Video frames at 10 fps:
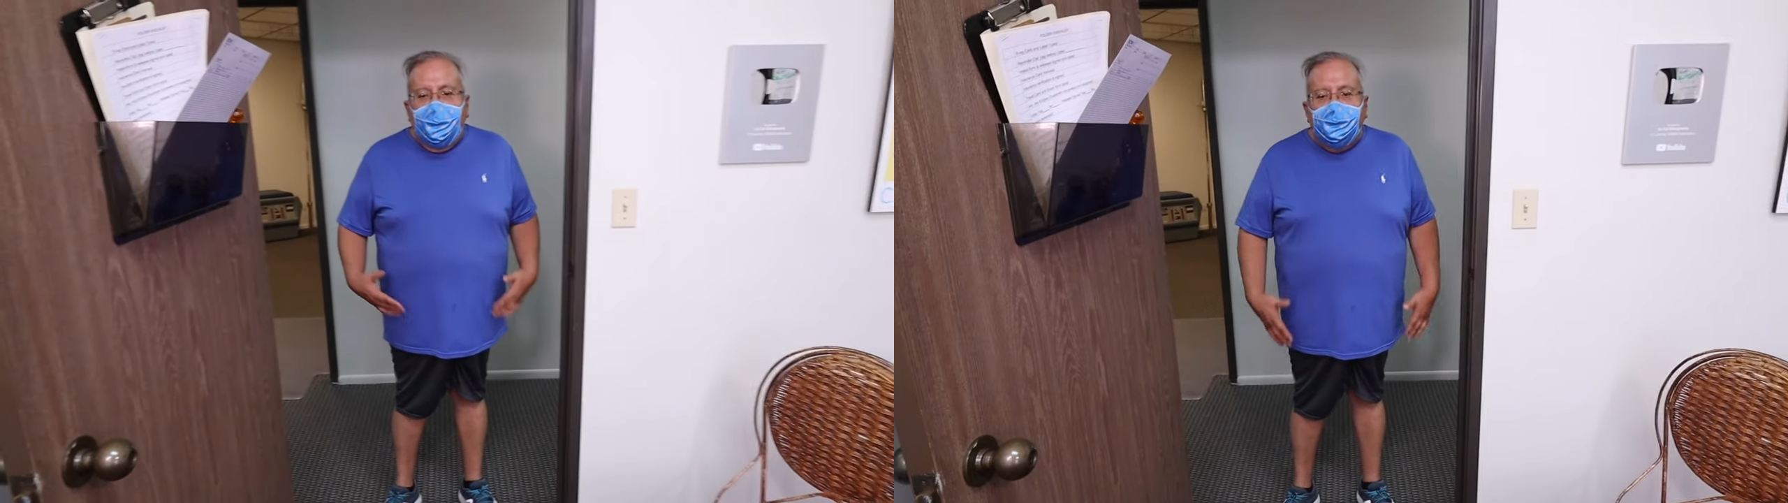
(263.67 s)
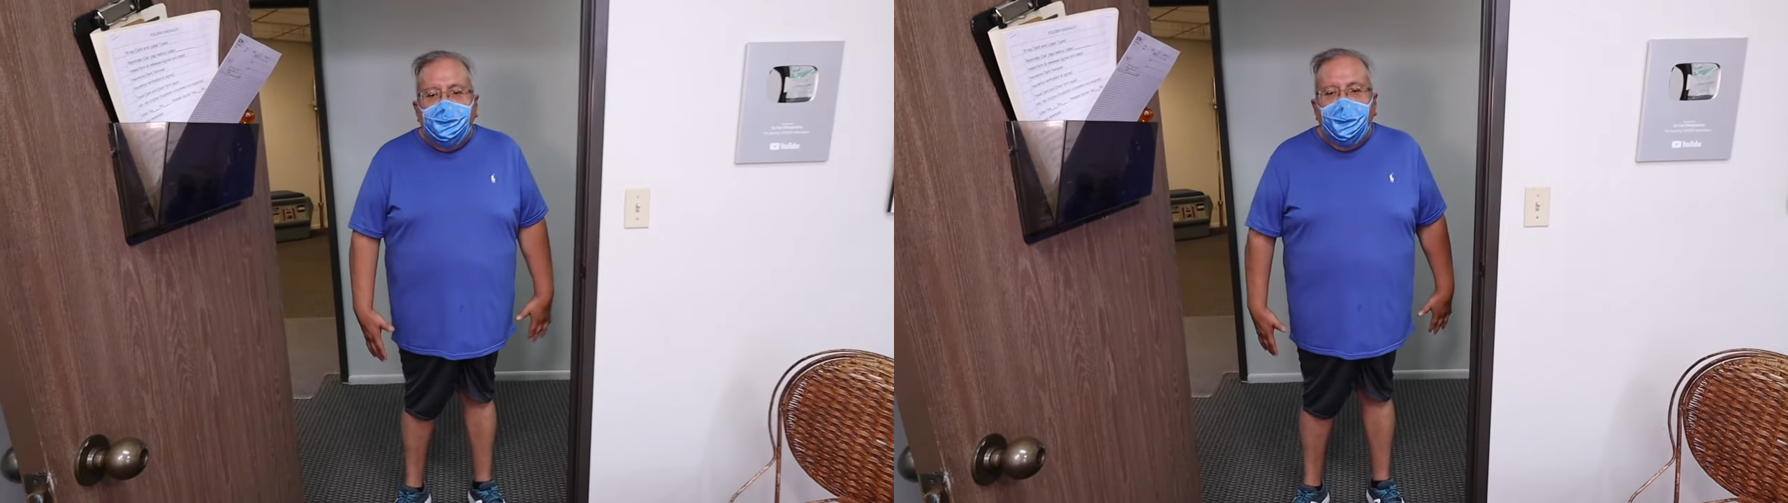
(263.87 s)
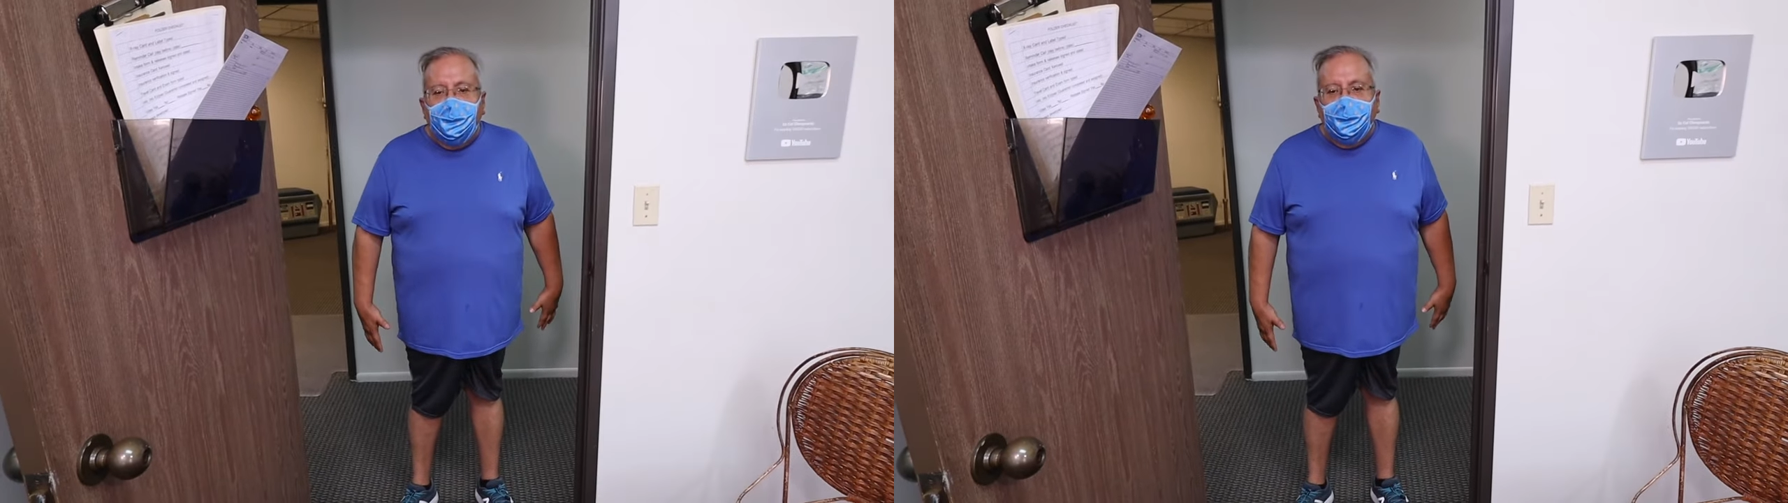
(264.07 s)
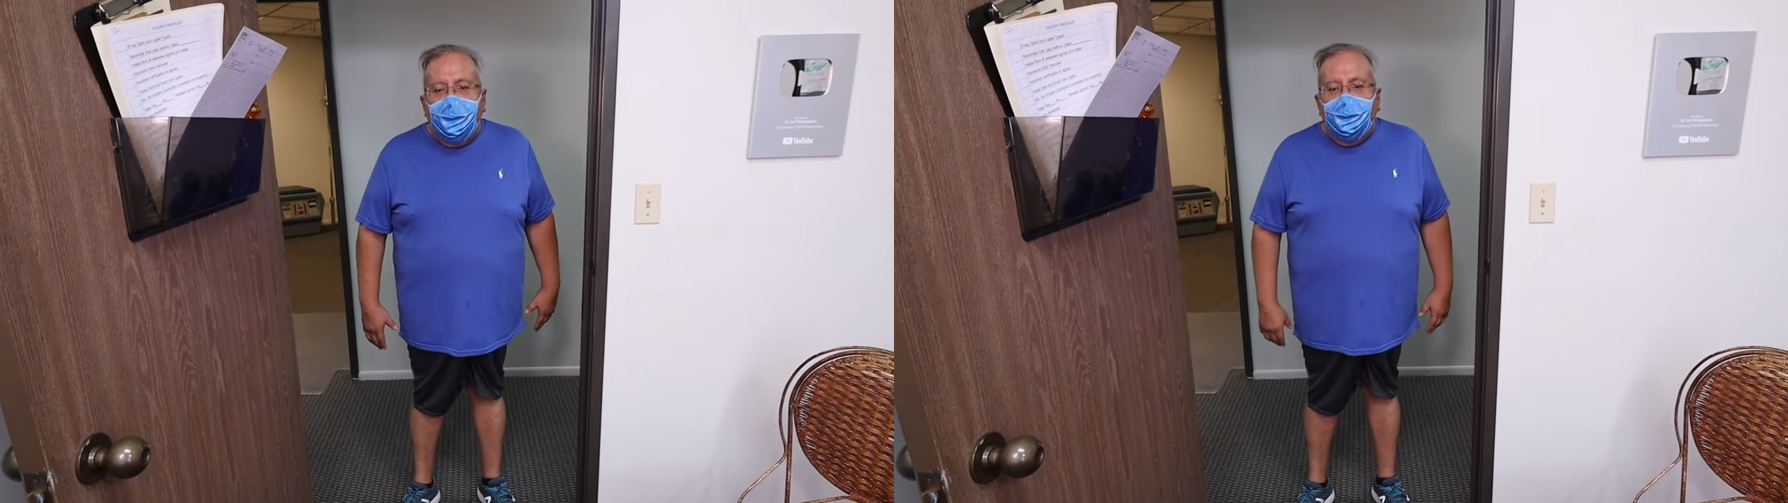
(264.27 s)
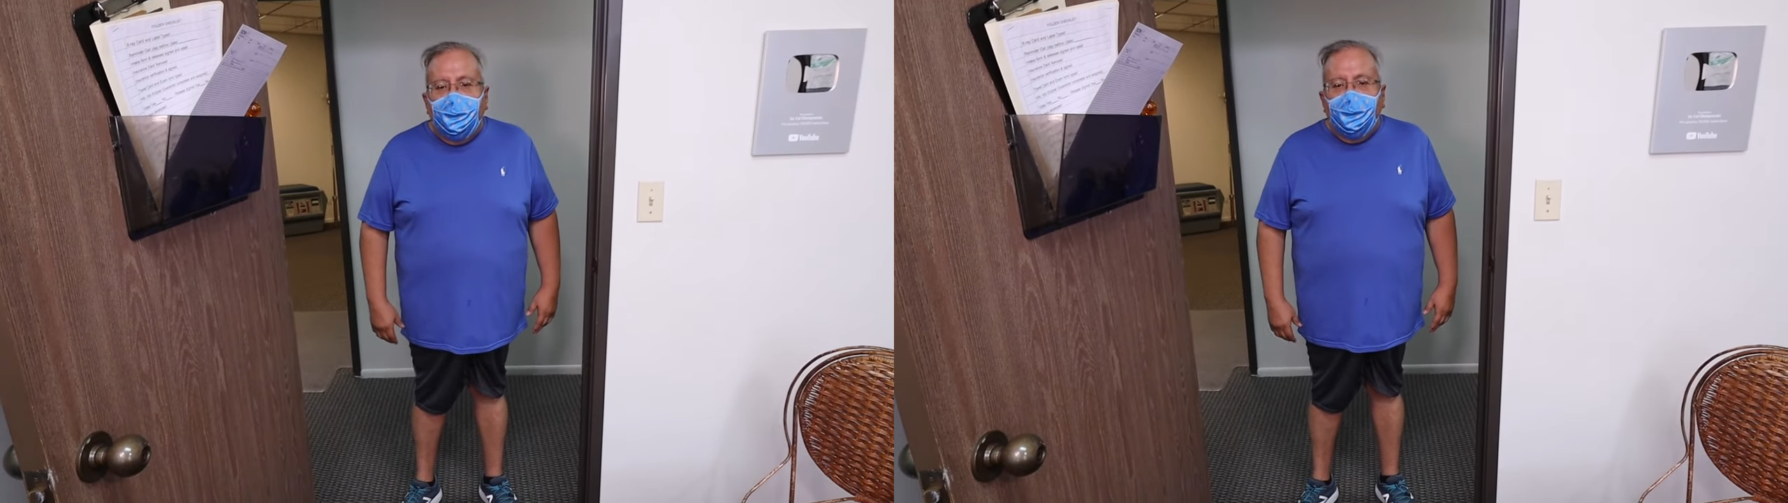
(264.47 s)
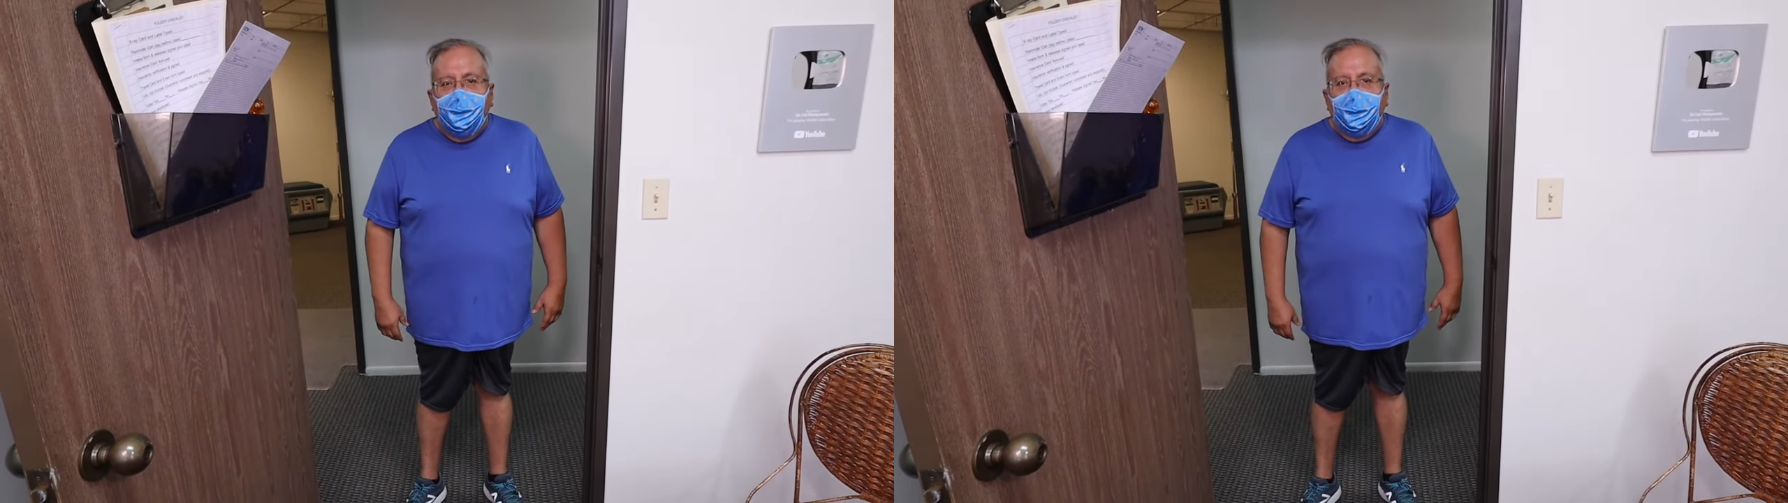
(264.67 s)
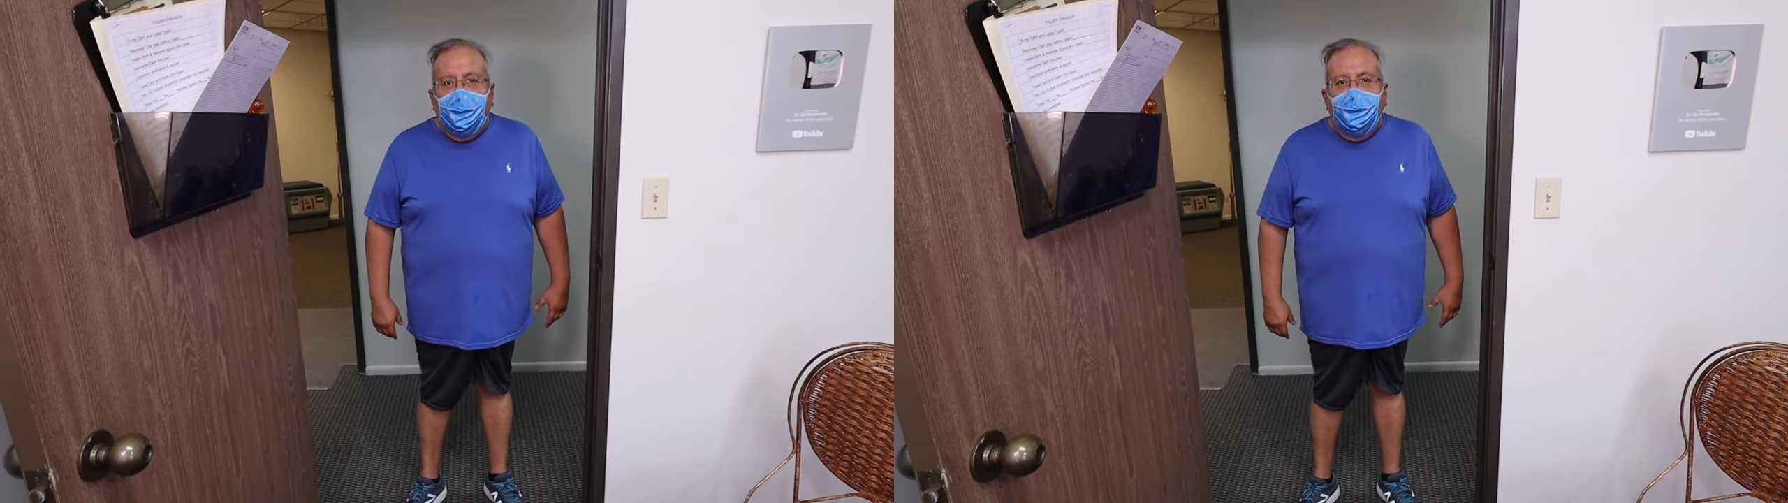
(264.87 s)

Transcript: actually standing on top of my feet.